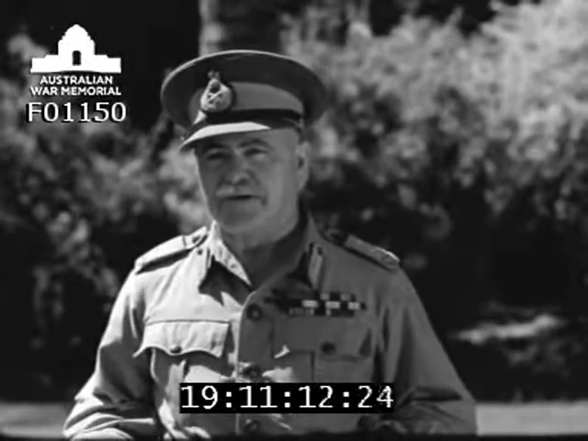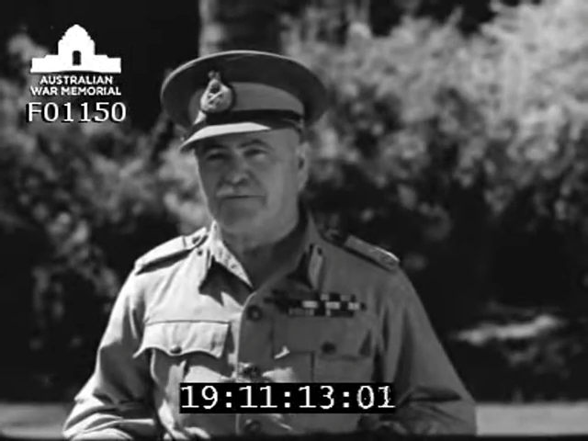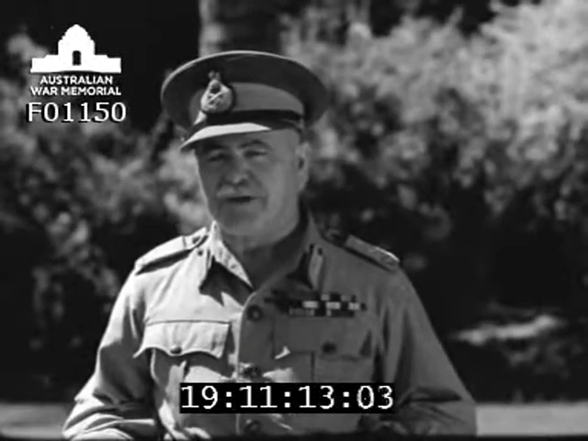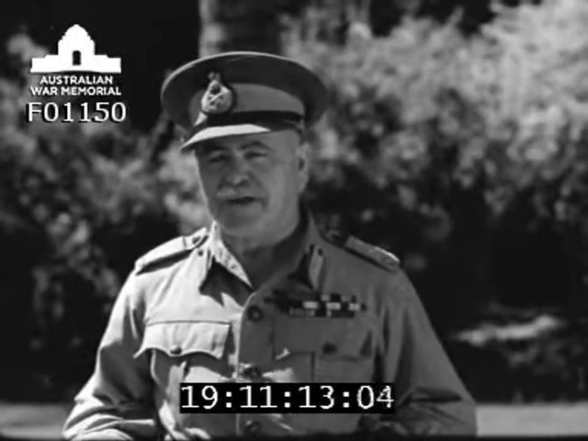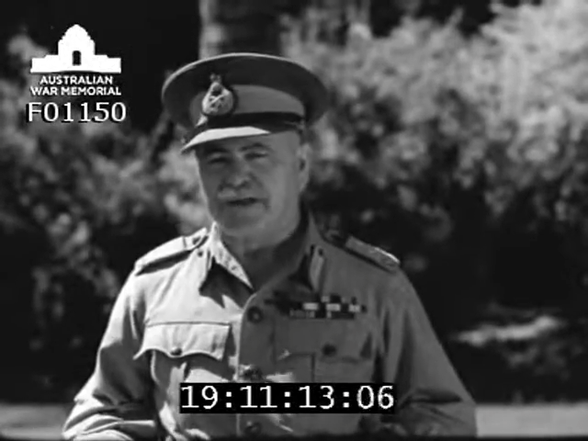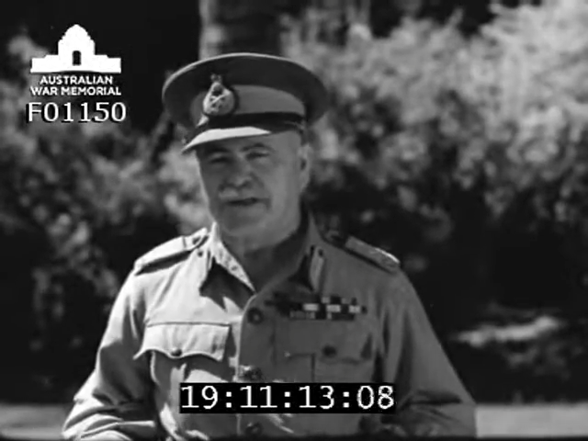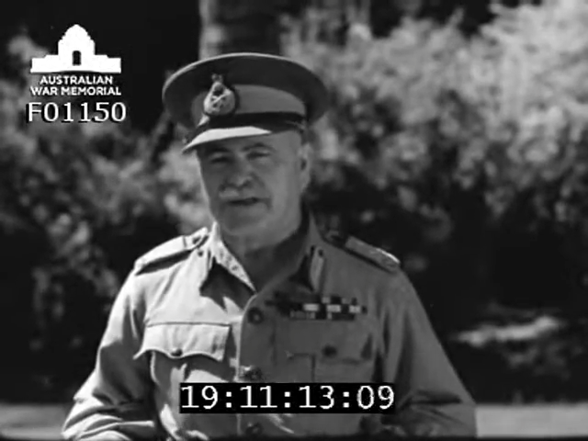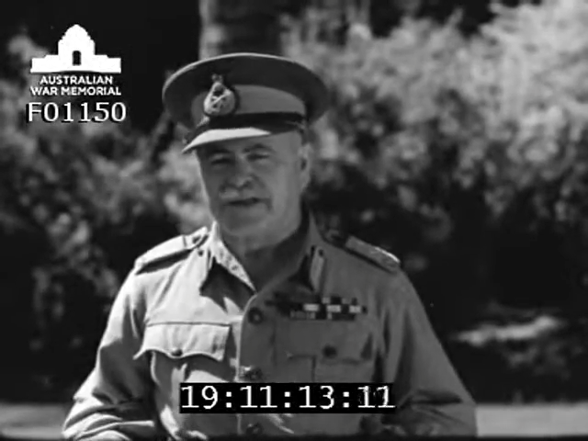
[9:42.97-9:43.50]

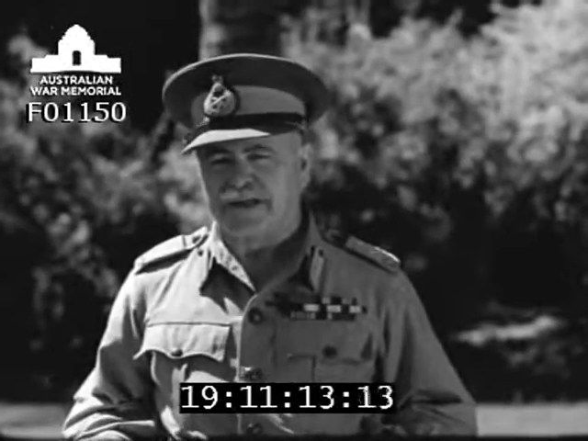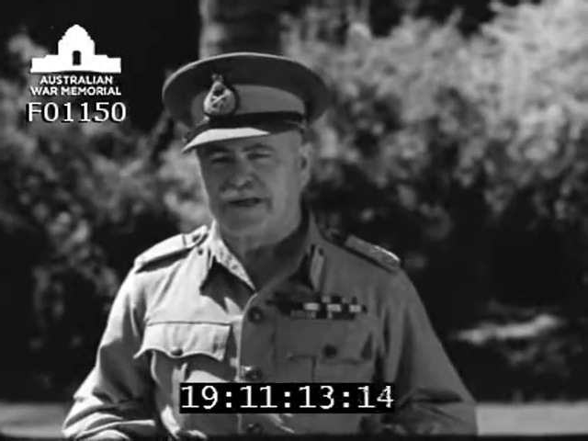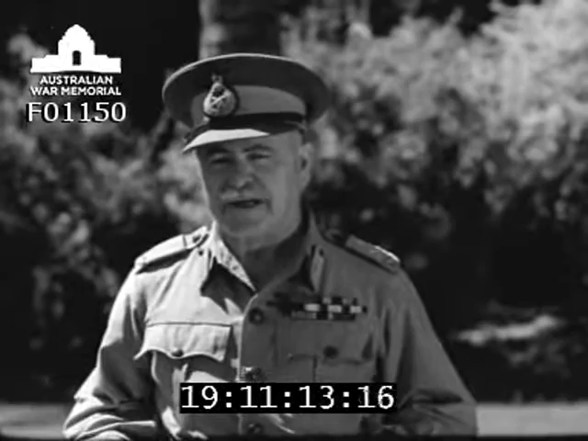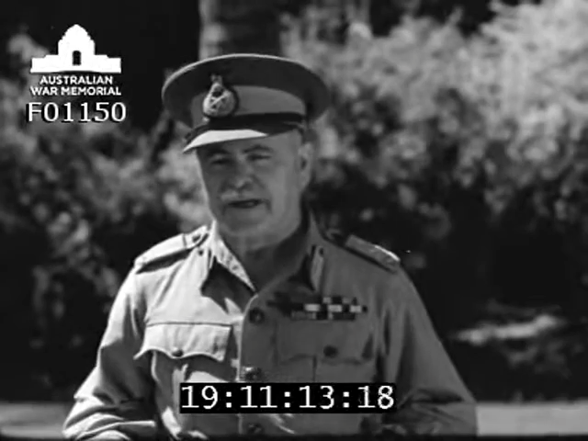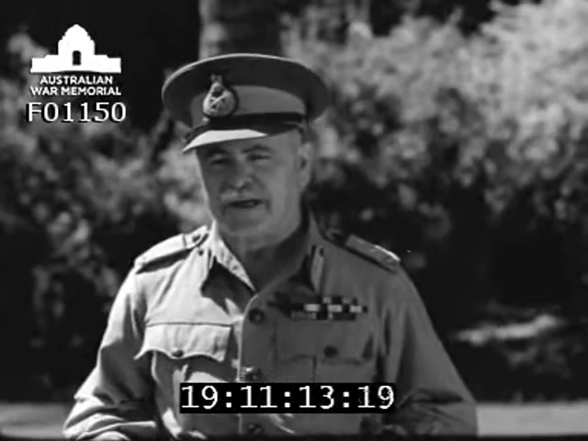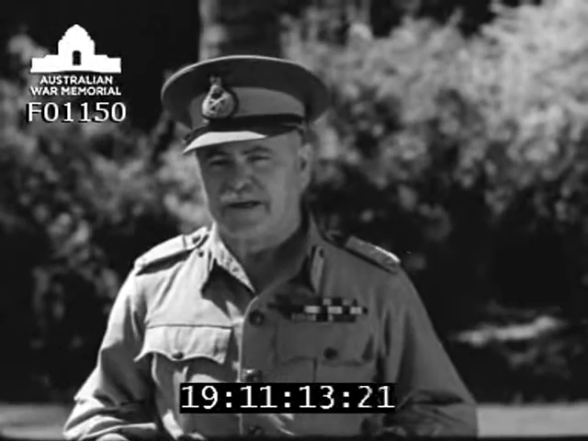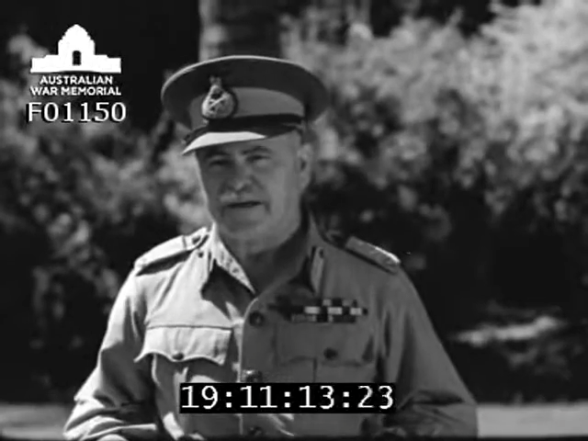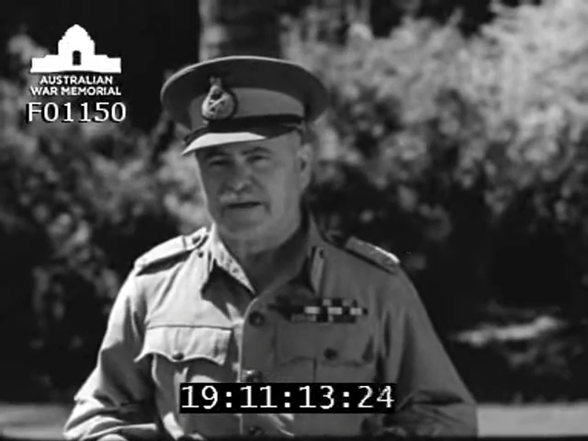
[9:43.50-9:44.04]

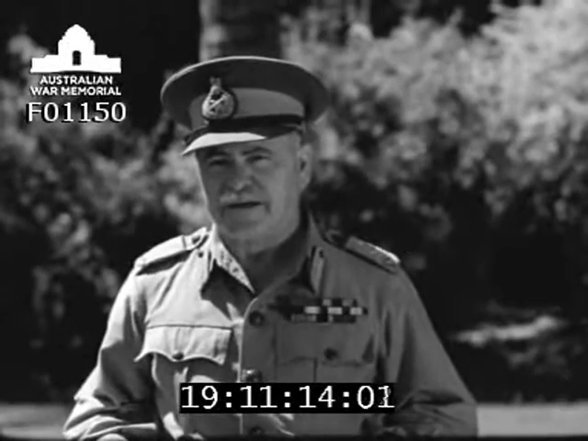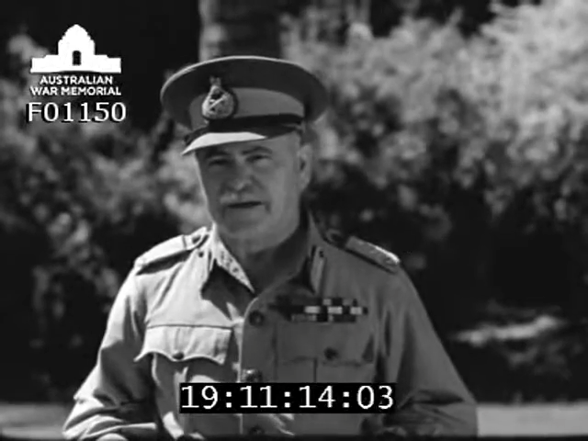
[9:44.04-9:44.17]
immediately